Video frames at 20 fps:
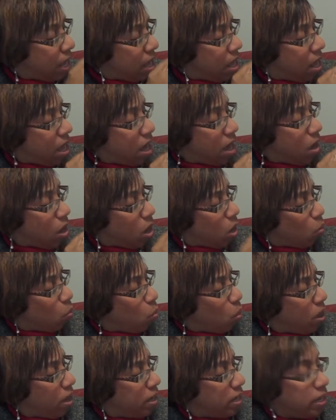A
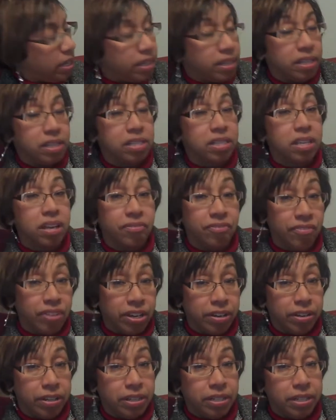1 is a
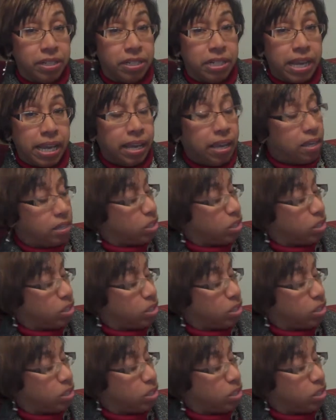very good day.